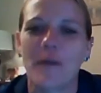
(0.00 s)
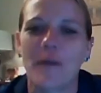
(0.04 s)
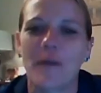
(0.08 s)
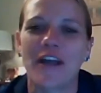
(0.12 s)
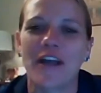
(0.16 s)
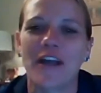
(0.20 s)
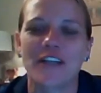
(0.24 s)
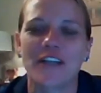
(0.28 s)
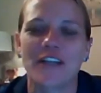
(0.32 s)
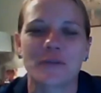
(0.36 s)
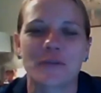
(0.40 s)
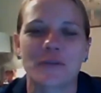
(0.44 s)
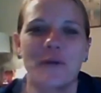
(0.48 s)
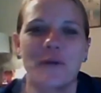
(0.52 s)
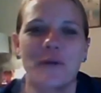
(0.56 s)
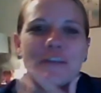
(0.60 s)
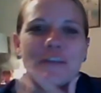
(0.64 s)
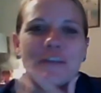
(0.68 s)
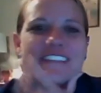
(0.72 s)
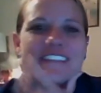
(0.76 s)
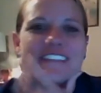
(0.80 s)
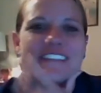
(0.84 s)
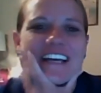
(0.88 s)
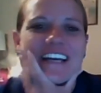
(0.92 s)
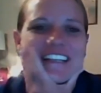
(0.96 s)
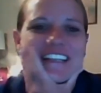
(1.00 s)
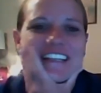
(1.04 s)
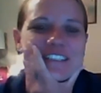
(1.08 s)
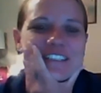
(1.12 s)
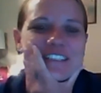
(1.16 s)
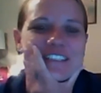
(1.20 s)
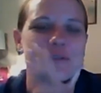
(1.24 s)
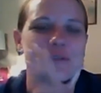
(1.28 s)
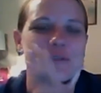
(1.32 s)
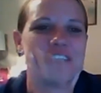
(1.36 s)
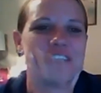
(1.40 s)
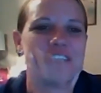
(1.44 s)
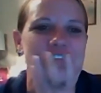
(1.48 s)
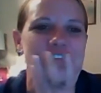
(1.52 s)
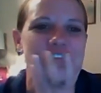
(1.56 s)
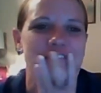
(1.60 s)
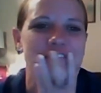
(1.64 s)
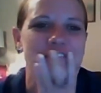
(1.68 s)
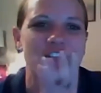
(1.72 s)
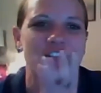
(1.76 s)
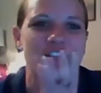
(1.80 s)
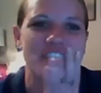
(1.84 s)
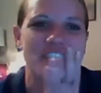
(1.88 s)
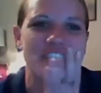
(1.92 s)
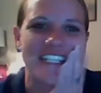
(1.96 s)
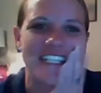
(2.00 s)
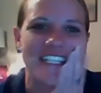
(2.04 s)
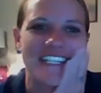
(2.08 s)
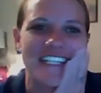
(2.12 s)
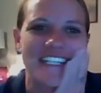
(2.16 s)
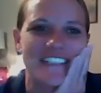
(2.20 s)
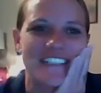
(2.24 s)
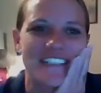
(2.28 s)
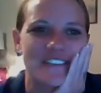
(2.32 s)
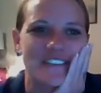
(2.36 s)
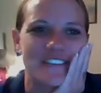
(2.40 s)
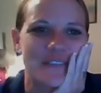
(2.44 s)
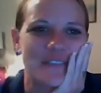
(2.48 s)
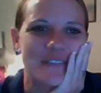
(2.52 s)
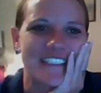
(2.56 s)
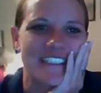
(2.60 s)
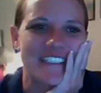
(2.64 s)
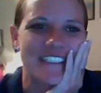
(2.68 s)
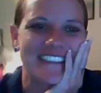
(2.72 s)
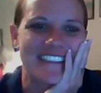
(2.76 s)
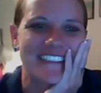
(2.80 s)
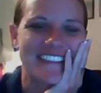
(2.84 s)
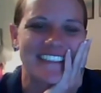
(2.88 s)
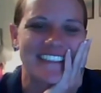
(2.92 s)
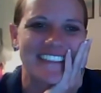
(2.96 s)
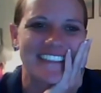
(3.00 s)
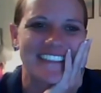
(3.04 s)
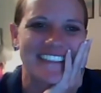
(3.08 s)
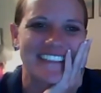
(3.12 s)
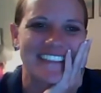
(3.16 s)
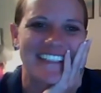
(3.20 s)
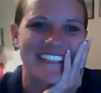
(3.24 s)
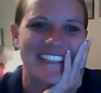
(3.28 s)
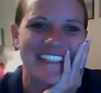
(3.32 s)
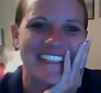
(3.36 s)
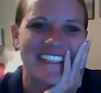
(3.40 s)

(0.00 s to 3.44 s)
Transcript: gosh, what was that? Like 2015 or 2016?